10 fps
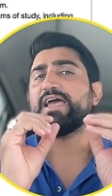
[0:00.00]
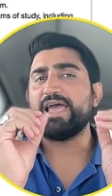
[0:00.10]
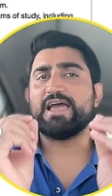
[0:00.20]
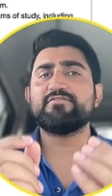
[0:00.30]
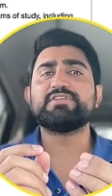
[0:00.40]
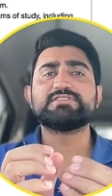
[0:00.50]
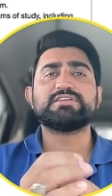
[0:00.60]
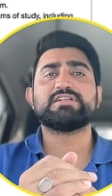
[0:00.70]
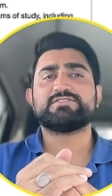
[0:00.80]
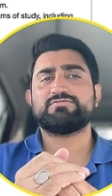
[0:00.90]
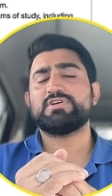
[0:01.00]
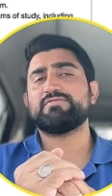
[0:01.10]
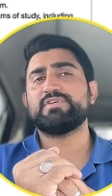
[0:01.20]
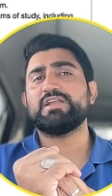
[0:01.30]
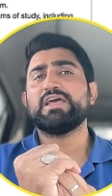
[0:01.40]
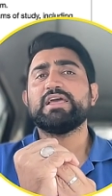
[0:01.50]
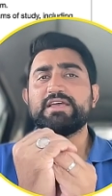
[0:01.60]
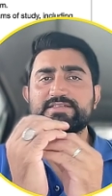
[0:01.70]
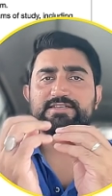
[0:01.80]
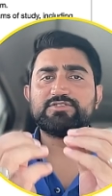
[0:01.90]
every single student will
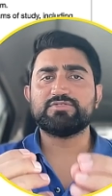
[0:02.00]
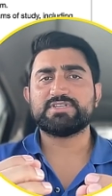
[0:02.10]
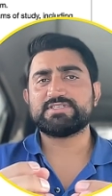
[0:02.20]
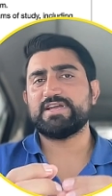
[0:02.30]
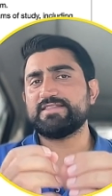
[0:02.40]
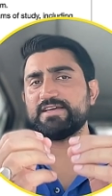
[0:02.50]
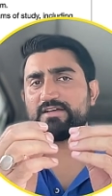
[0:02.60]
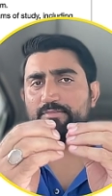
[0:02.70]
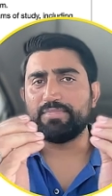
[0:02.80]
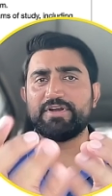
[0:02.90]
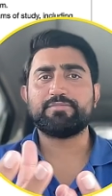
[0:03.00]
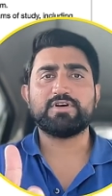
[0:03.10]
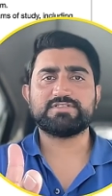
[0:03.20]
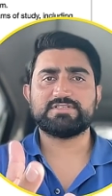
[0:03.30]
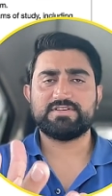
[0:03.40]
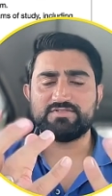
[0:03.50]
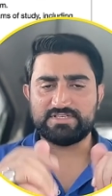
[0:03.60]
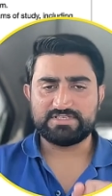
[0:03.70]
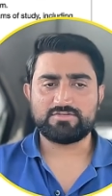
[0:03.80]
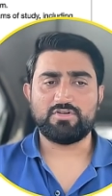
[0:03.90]
easily to understand the complete process of
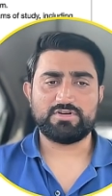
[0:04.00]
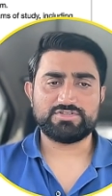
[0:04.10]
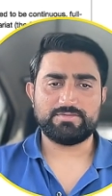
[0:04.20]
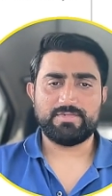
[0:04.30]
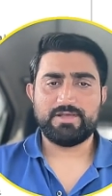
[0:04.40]
this scholarship.